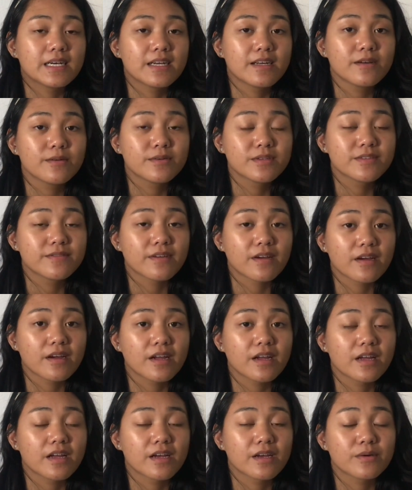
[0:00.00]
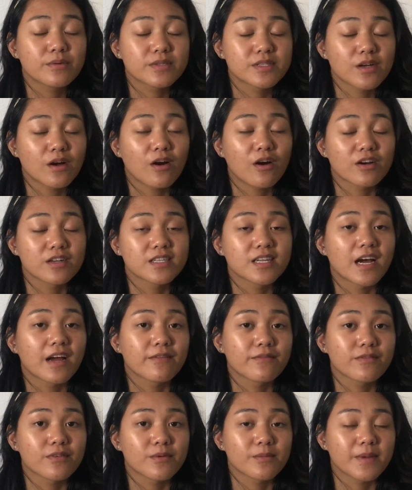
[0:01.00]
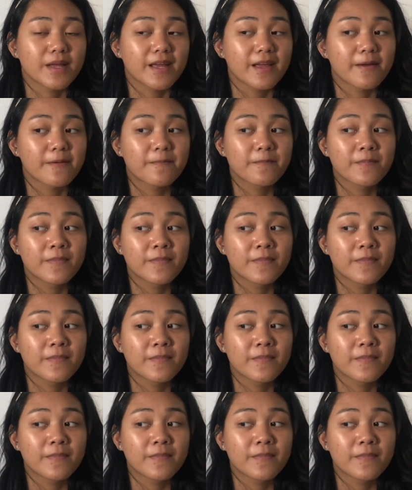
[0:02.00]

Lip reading: it was a hard time for me.